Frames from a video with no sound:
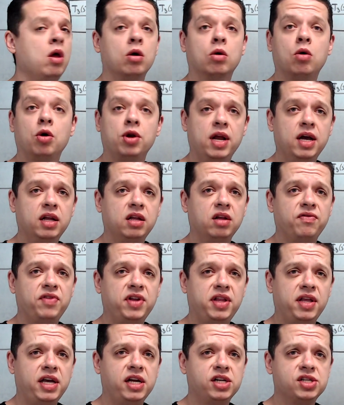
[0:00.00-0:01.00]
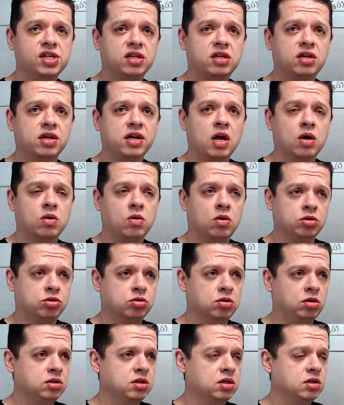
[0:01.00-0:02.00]
connected with each other in a
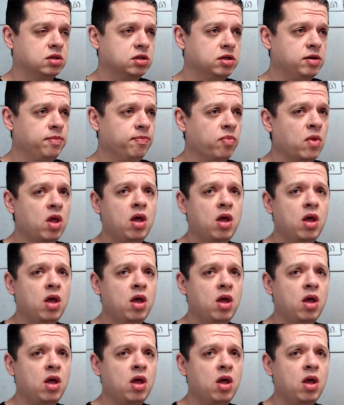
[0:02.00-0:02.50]
control system,